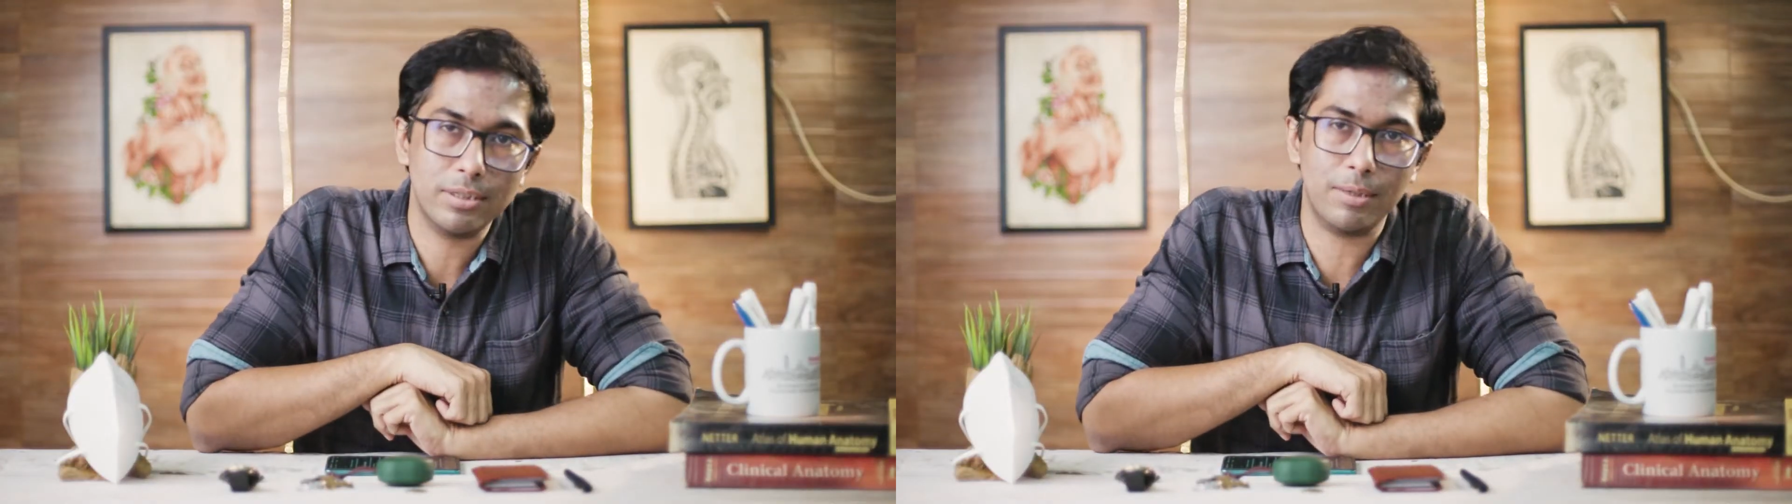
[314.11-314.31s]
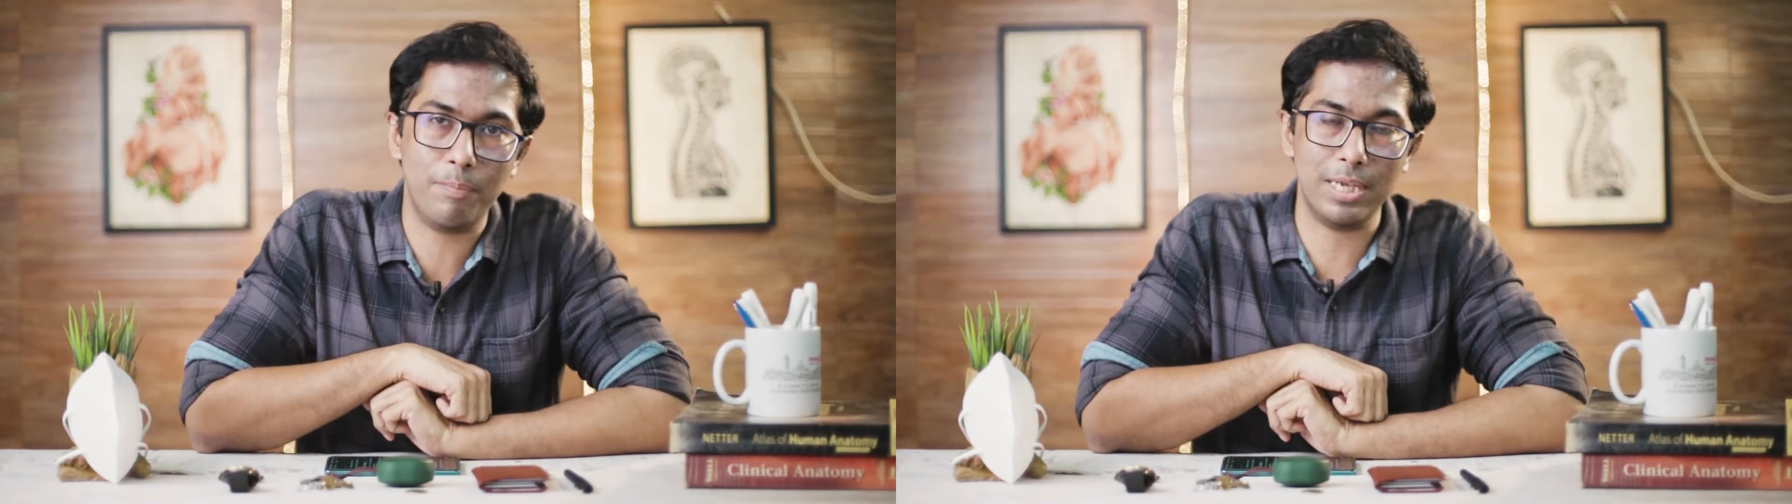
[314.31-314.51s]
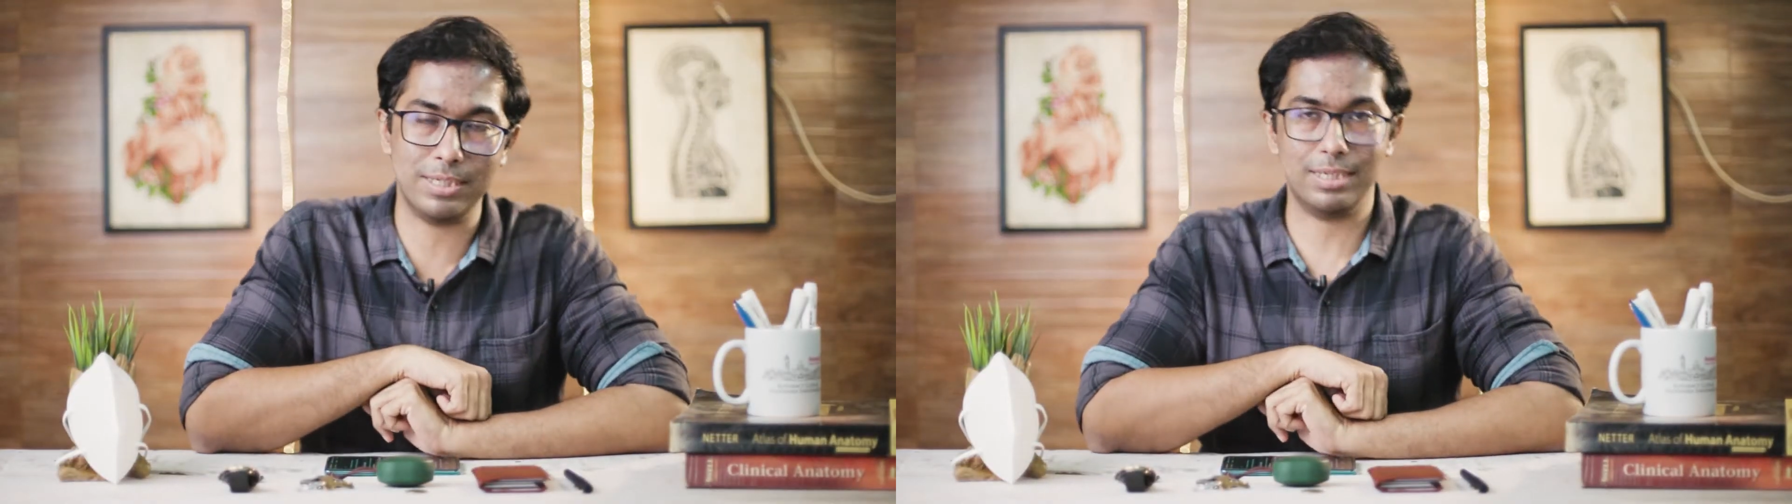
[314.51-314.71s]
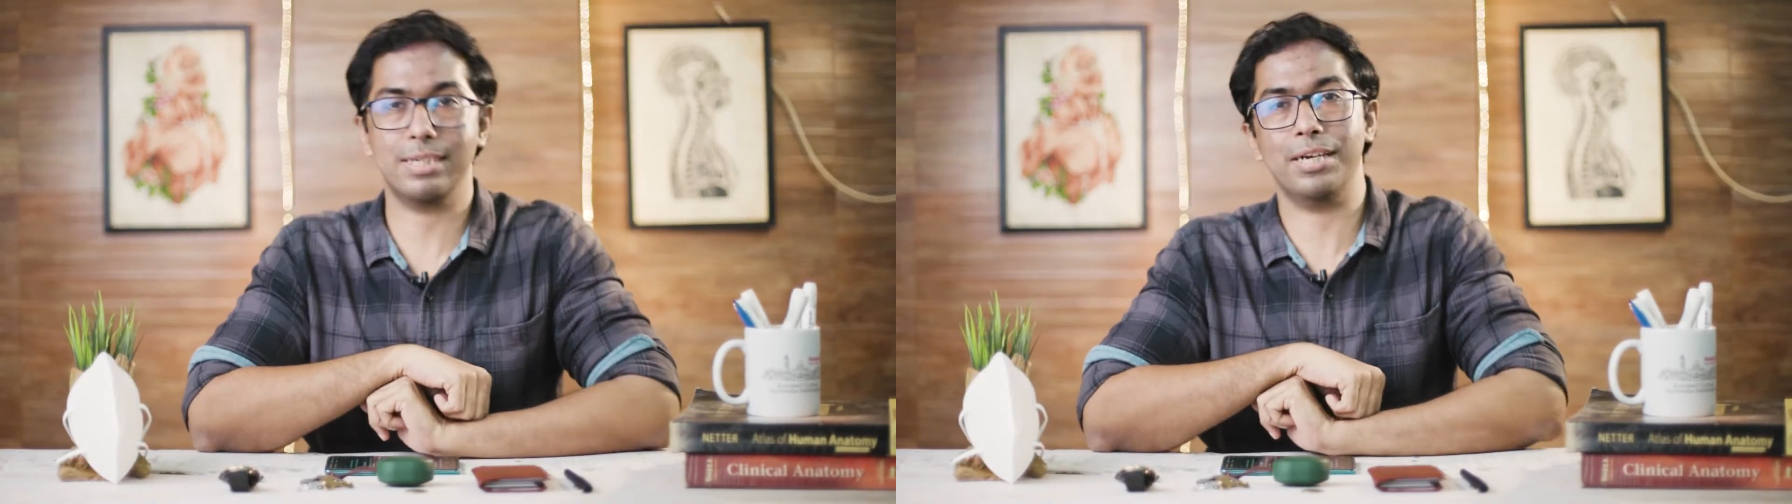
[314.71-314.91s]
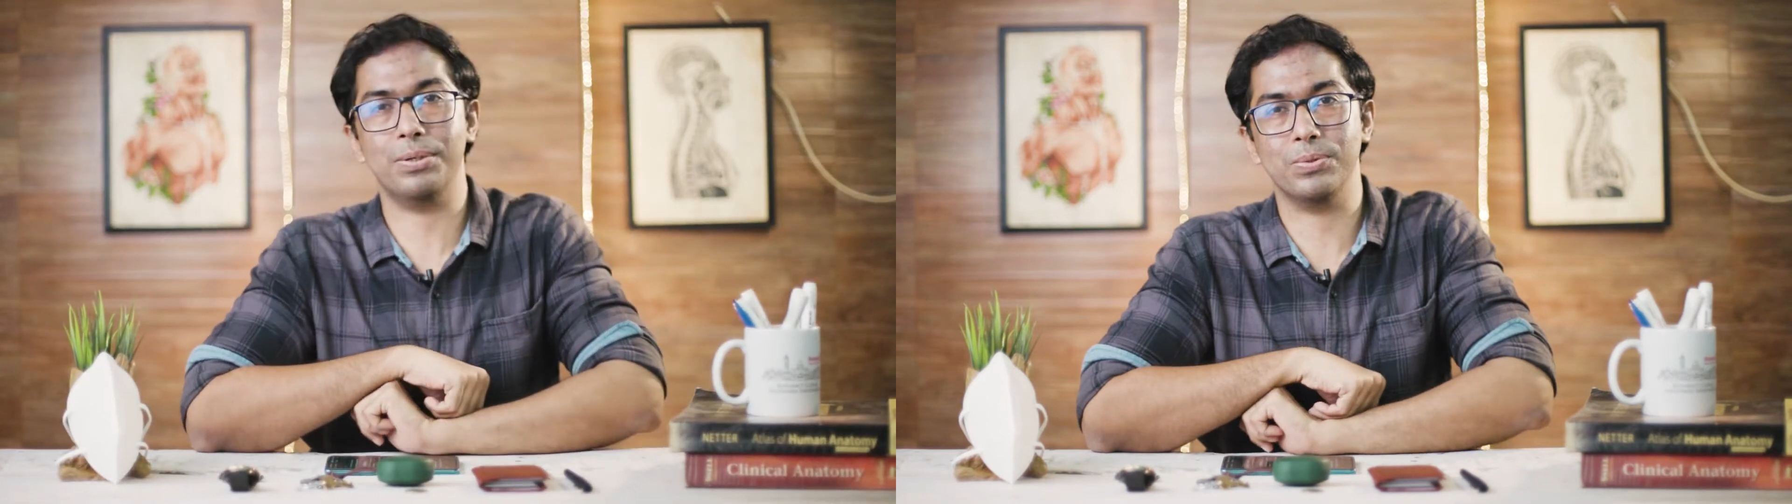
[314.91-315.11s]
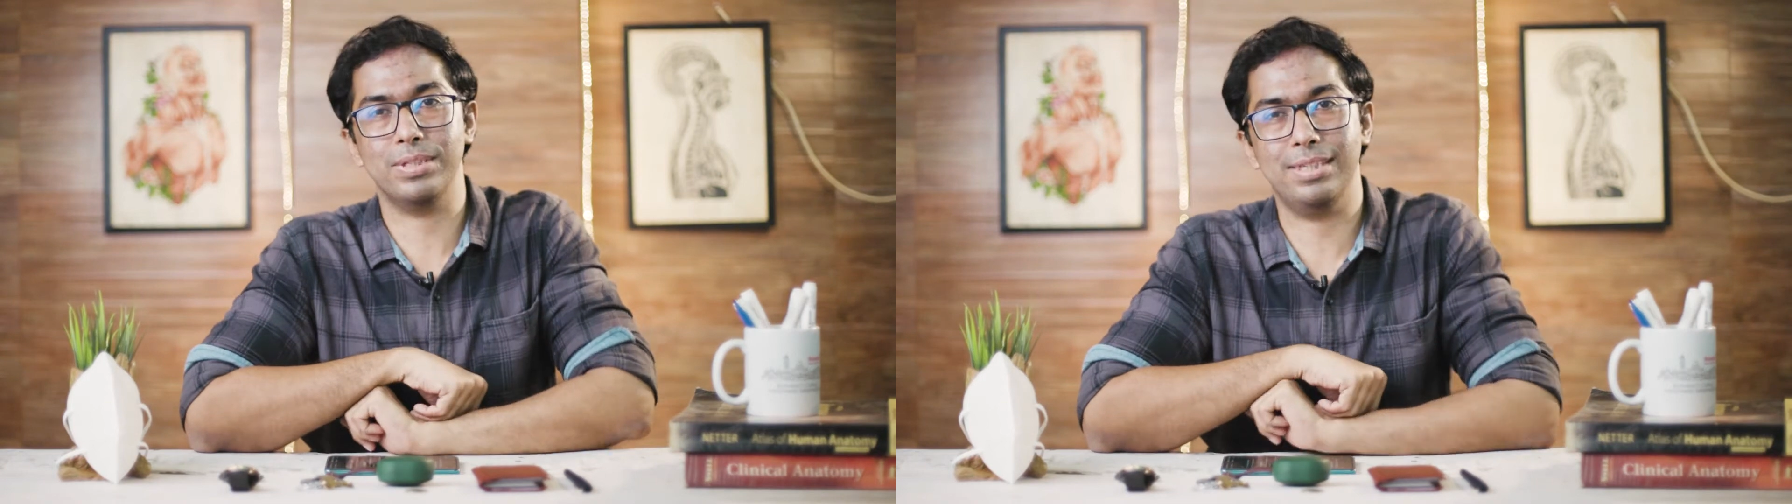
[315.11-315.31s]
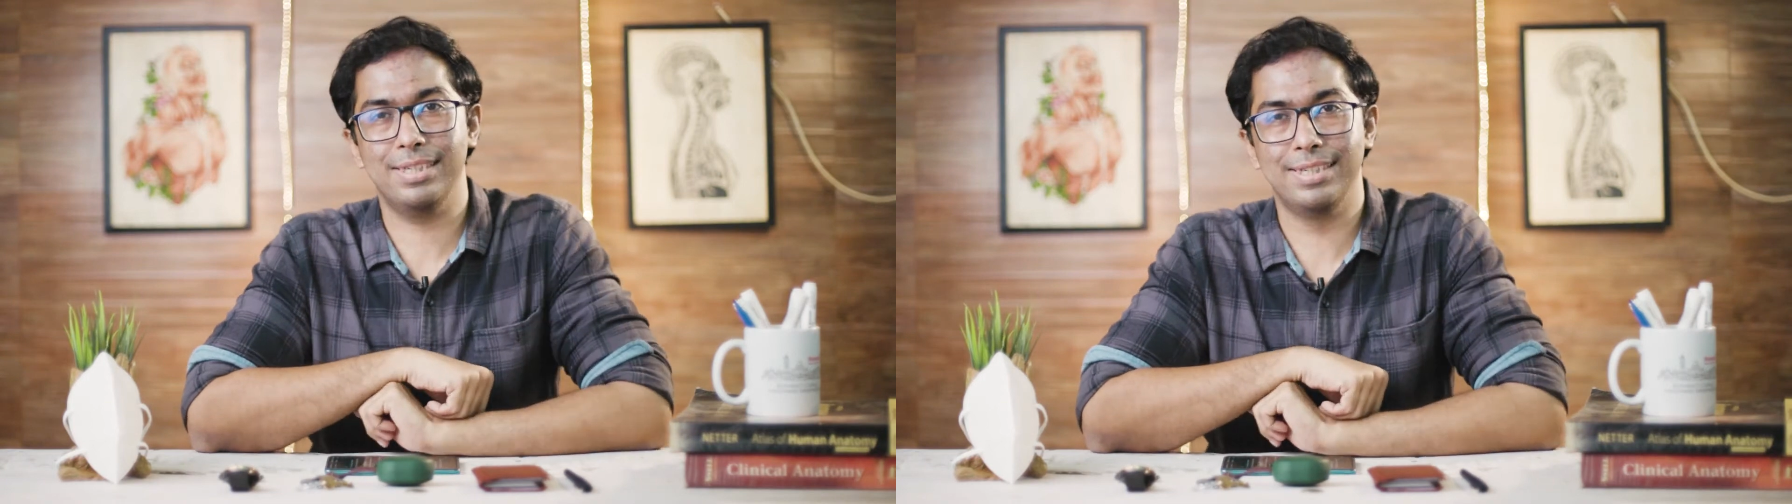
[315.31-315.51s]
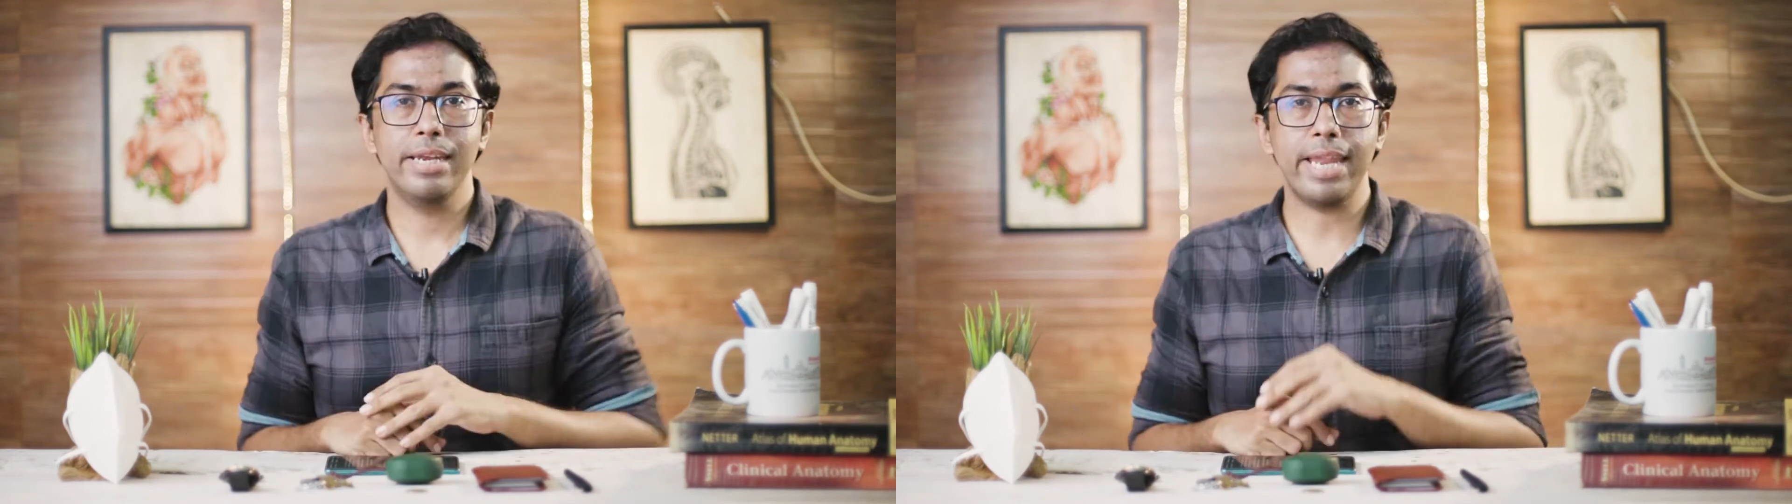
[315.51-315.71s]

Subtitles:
a pleasant sight to see.